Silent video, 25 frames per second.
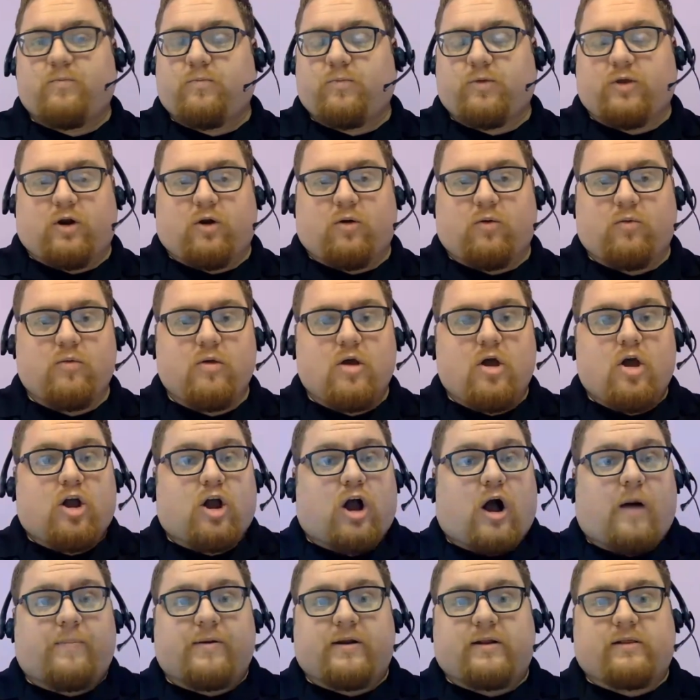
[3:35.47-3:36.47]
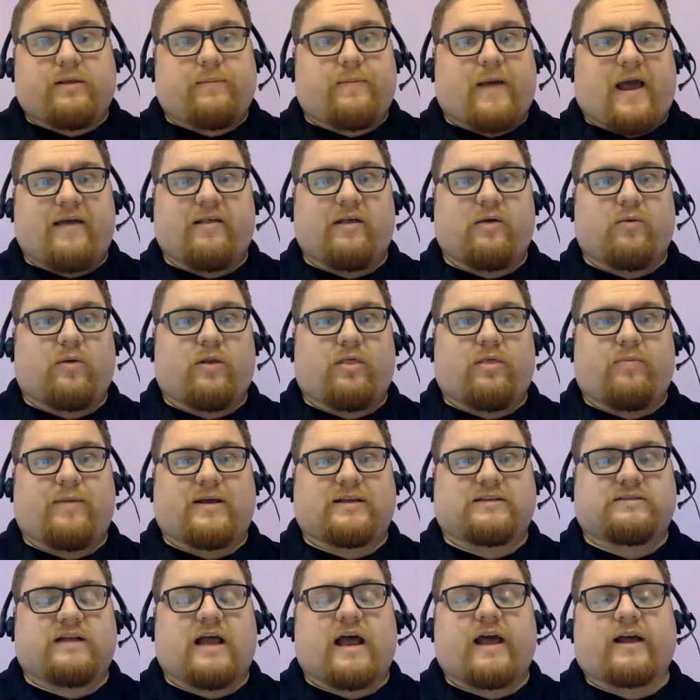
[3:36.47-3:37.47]
you know, competently pilot one of the
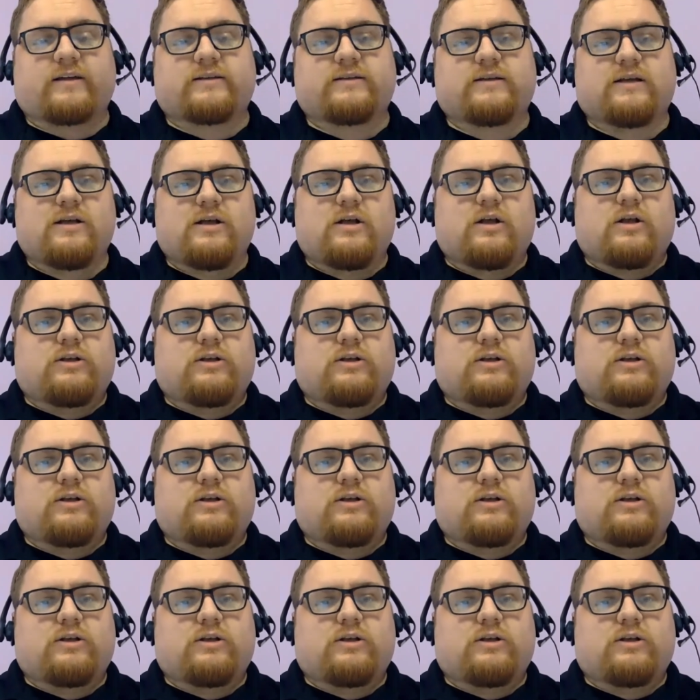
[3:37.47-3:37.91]
best decks.